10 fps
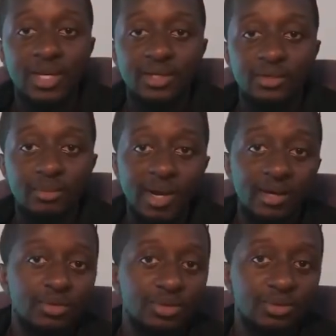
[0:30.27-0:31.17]
and your
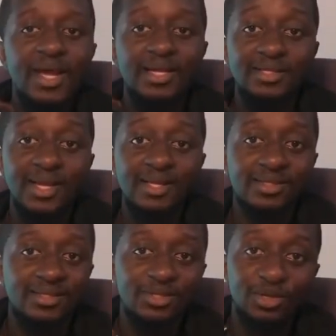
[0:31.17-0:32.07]
mouse and
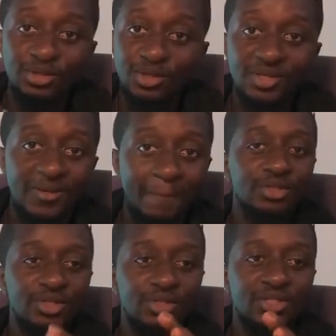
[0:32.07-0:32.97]
start your journey.
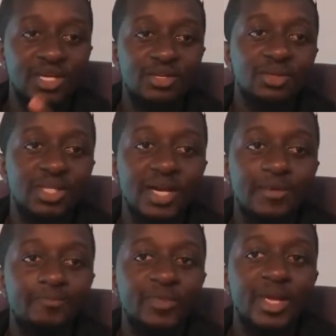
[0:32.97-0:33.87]
Just take your
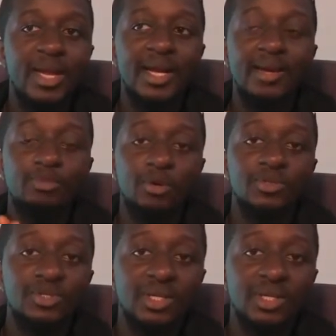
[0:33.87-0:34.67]
time, and I promise you